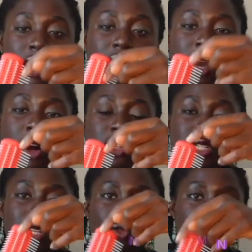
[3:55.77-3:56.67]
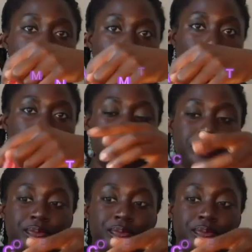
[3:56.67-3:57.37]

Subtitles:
the alternate rows,